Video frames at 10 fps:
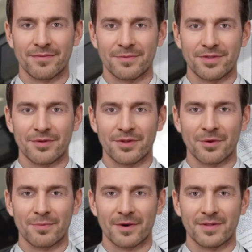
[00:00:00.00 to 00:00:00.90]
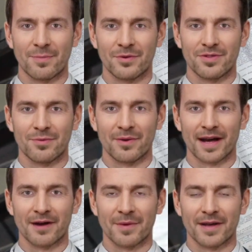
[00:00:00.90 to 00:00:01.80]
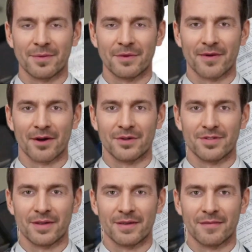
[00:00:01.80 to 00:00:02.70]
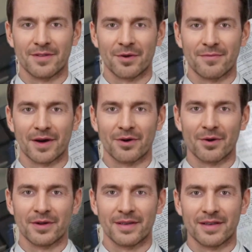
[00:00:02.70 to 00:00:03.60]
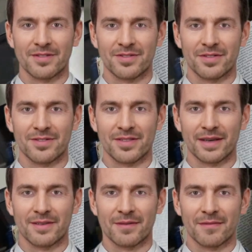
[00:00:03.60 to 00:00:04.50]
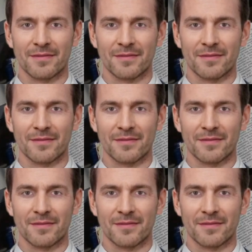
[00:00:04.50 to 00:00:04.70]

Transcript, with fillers: From surgical principles to anatomy and pathology, you'll find all you need to succeed.